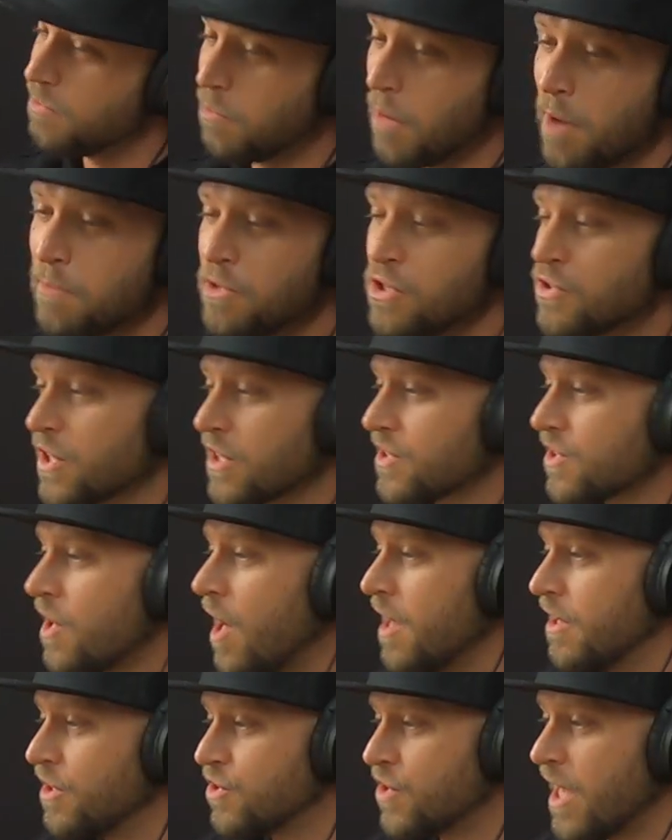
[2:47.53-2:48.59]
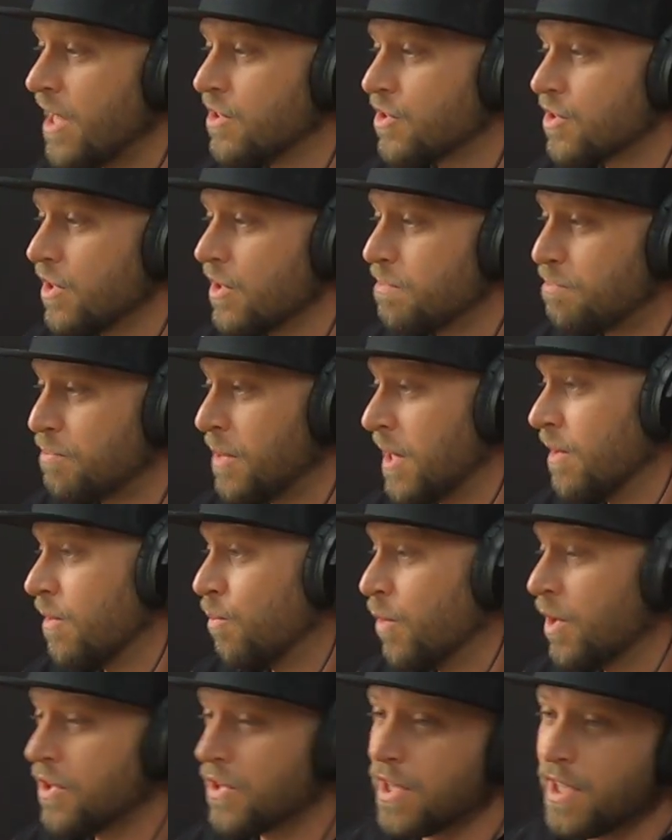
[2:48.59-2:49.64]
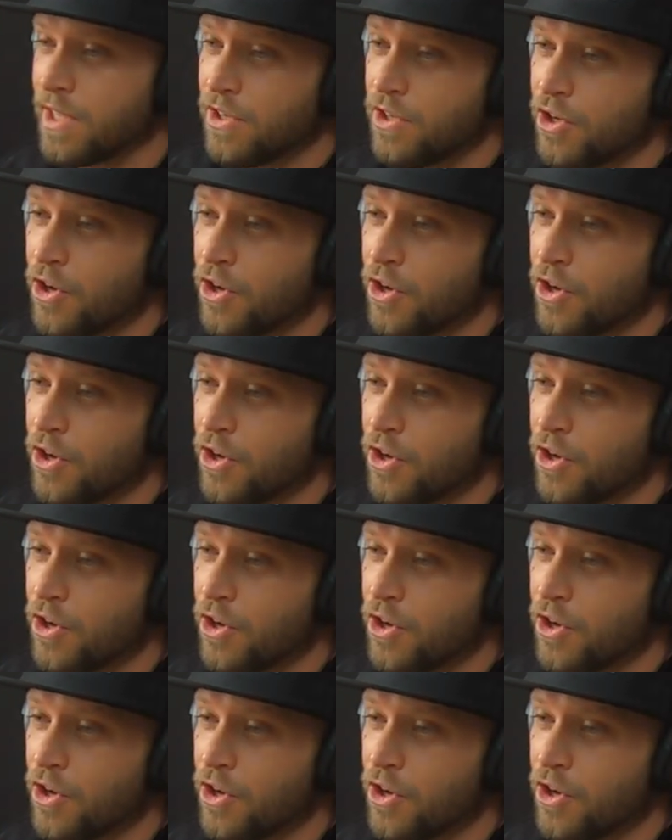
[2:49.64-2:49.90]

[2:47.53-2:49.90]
My music's kind of changed a bit with it.